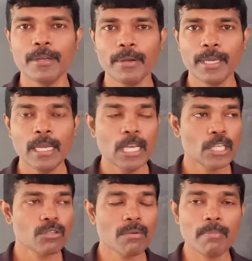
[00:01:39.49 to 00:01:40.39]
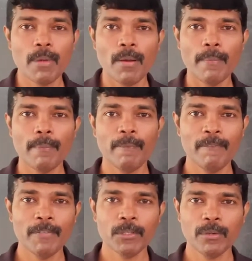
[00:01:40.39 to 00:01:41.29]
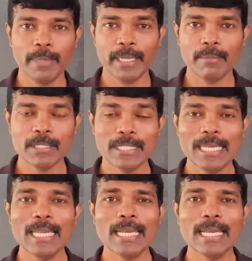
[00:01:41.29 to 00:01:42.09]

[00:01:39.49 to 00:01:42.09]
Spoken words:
Okay, so without making much delay,